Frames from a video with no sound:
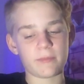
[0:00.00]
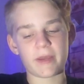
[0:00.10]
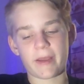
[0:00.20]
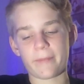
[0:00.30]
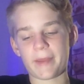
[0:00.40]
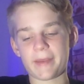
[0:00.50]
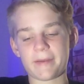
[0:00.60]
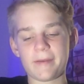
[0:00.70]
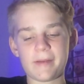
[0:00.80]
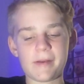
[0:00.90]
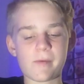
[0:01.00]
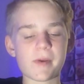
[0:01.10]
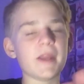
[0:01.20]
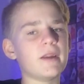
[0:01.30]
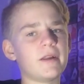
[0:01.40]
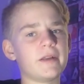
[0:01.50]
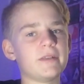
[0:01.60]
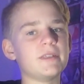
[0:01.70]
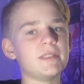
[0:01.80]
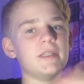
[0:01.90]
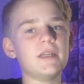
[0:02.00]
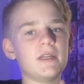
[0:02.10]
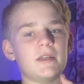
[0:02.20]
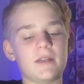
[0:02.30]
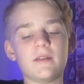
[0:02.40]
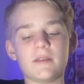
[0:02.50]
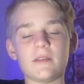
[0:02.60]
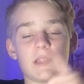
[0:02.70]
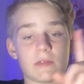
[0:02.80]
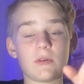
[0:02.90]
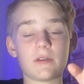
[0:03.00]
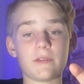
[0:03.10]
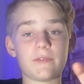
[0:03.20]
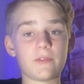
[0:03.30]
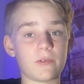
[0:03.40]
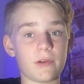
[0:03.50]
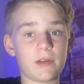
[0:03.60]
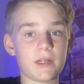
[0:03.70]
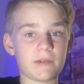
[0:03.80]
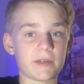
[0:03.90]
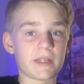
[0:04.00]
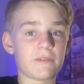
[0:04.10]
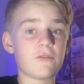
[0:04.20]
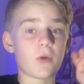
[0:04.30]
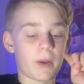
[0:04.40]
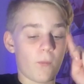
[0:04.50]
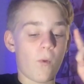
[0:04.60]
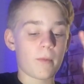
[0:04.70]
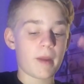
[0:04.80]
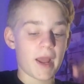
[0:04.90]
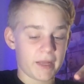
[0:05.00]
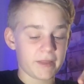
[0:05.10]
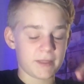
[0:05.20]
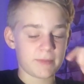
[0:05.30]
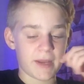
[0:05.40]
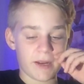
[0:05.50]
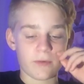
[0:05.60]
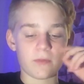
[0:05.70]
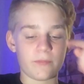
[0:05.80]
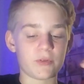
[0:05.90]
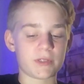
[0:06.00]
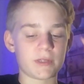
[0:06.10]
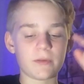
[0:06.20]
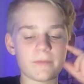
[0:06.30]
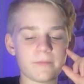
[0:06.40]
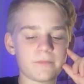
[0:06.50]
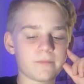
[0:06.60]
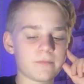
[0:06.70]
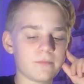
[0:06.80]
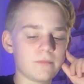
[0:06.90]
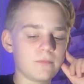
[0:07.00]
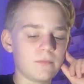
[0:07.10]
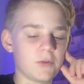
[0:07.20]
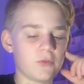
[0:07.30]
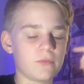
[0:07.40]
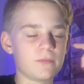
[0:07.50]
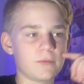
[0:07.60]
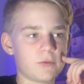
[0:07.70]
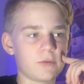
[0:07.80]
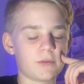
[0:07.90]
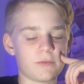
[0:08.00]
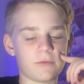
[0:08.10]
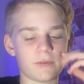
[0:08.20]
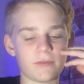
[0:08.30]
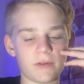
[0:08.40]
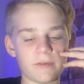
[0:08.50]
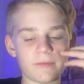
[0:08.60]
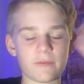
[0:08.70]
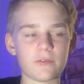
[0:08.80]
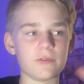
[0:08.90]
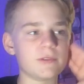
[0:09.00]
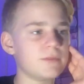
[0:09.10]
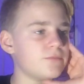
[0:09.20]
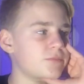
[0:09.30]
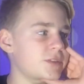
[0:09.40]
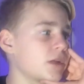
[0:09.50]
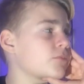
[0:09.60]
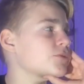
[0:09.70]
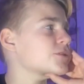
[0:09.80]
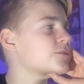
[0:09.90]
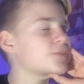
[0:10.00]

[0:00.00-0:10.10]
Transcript: in a pack. Bang. We get an icon. That's one of the four. We're going to get four in one pack in this pack. Brazil, or or no, the force it's not real.